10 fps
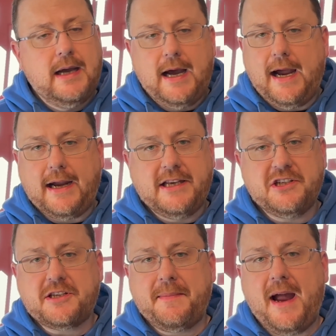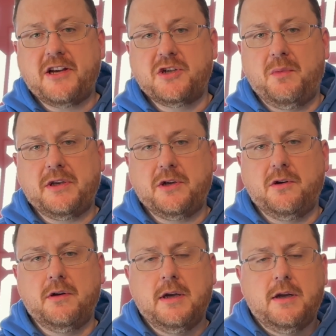I, can just imagine what
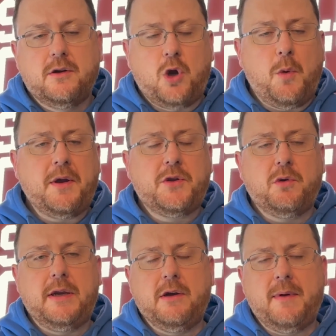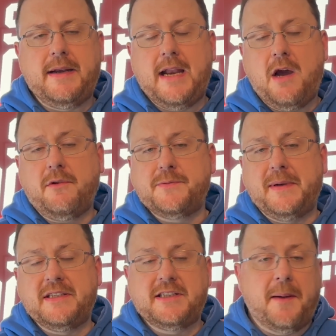they're going through here right now. There's
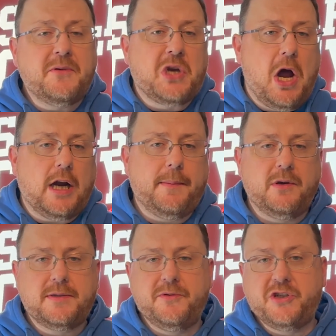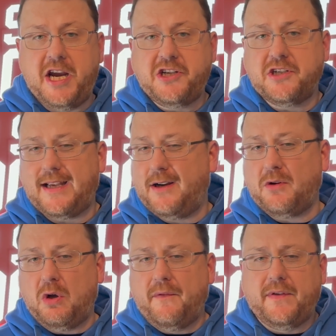been some talk about some changes. I don't
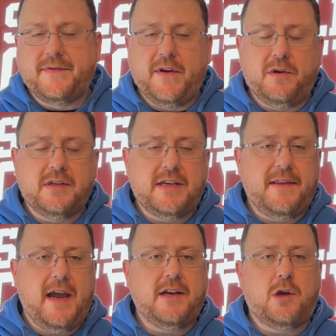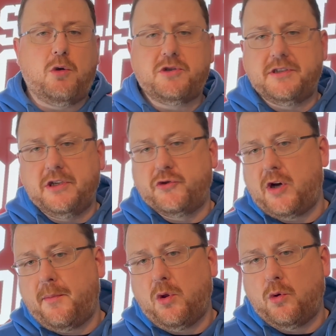know if it's fair to say the head coach is in
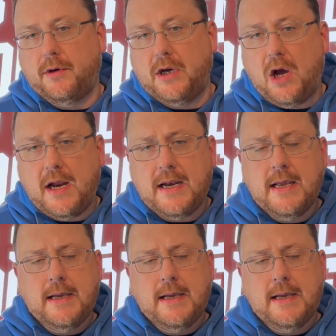trouble or not.